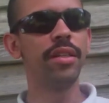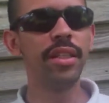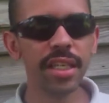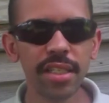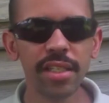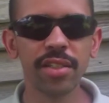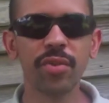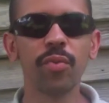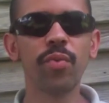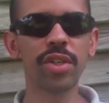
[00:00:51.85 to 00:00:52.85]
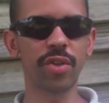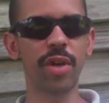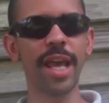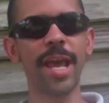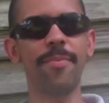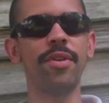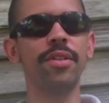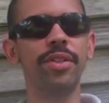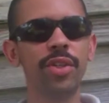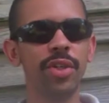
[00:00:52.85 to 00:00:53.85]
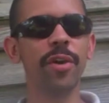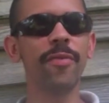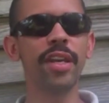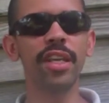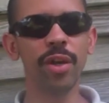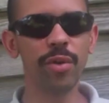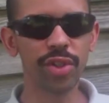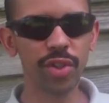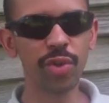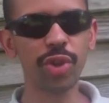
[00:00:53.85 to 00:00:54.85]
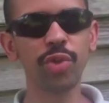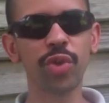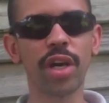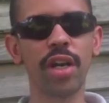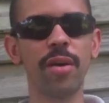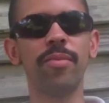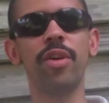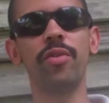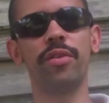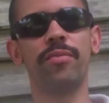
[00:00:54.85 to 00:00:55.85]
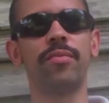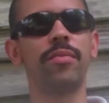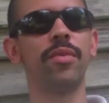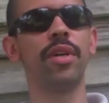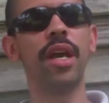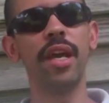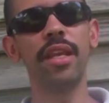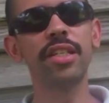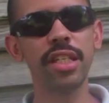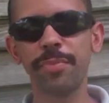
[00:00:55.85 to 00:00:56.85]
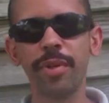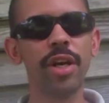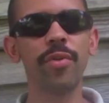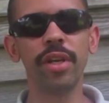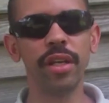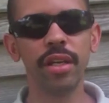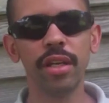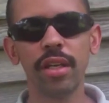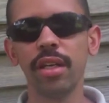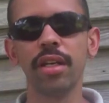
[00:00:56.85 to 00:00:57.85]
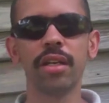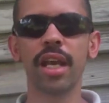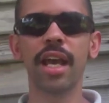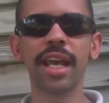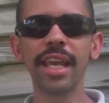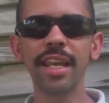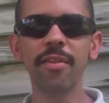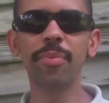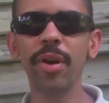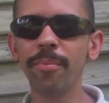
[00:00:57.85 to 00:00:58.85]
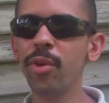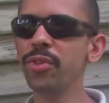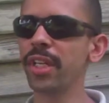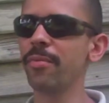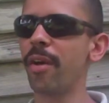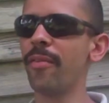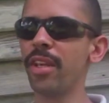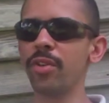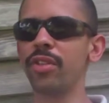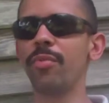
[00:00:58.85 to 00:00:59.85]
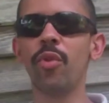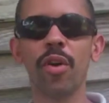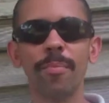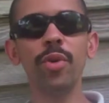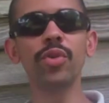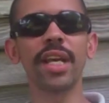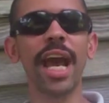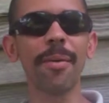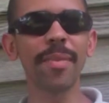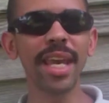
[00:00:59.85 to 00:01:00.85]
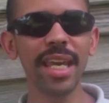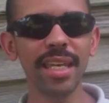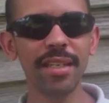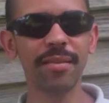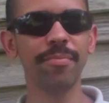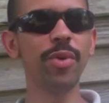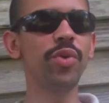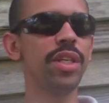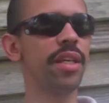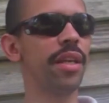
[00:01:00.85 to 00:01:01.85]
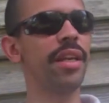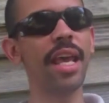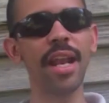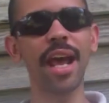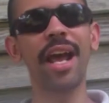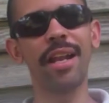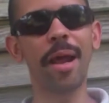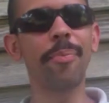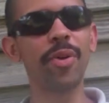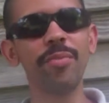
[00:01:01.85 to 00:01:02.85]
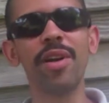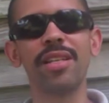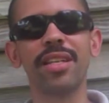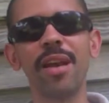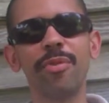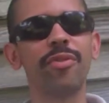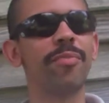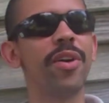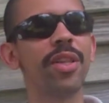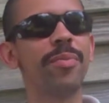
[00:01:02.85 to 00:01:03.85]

this is what's going to happen to your video as soon as you try to upload it. And it's just baloney. Like, I can't even put music in my videos no more. Music I made, music that I, I pretty much sampled from other